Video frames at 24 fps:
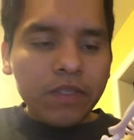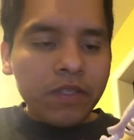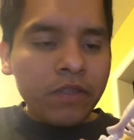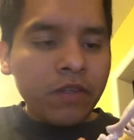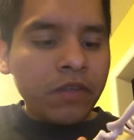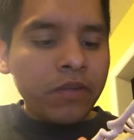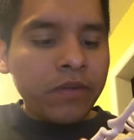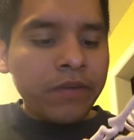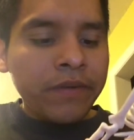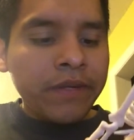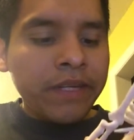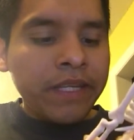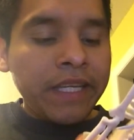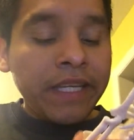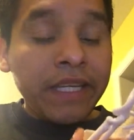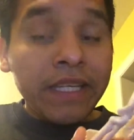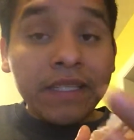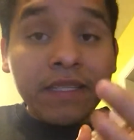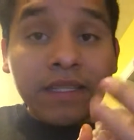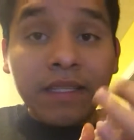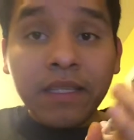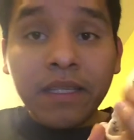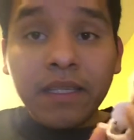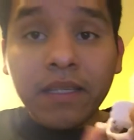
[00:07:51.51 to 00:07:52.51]
really
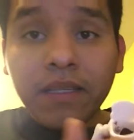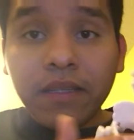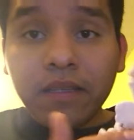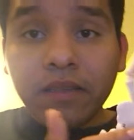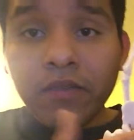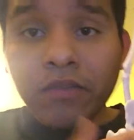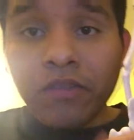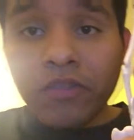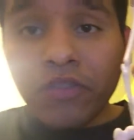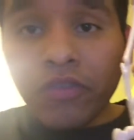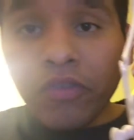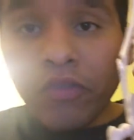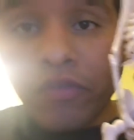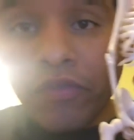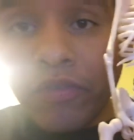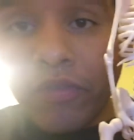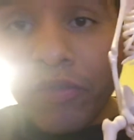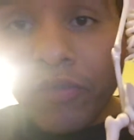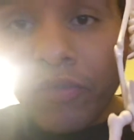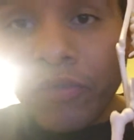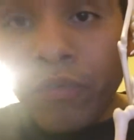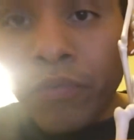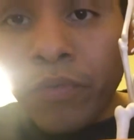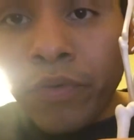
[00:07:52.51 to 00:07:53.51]
easy to show
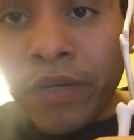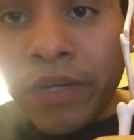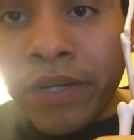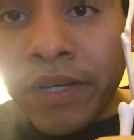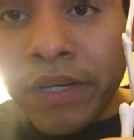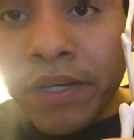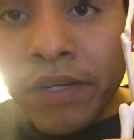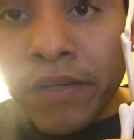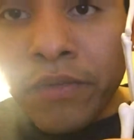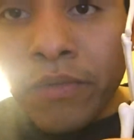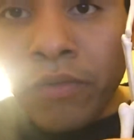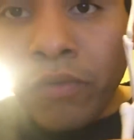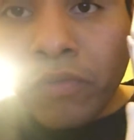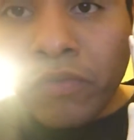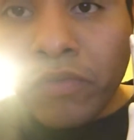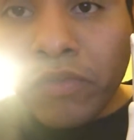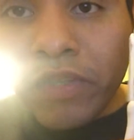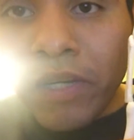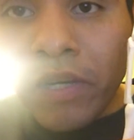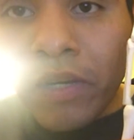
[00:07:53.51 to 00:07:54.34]
you where those